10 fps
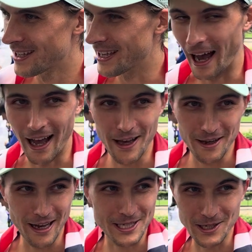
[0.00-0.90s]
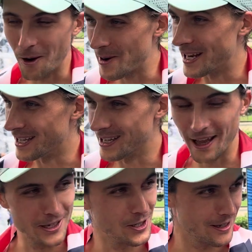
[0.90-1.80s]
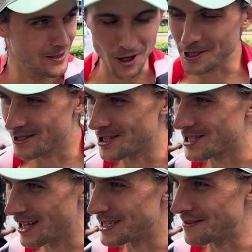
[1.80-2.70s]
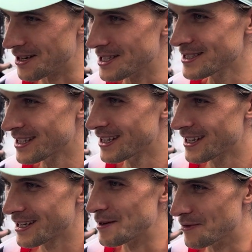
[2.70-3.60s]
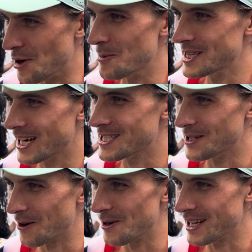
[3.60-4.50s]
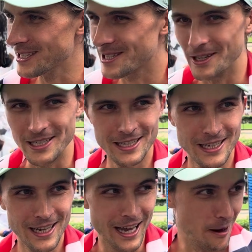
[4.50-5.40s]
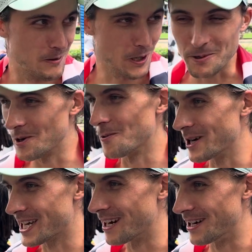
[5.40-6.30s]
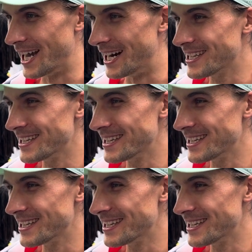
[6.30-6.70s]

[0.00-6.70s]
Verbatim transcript: Yeah, it, it's not many. I mean, Josh just telling you run, confirming that he's not running. So I'm supposed to be doing a workout right now.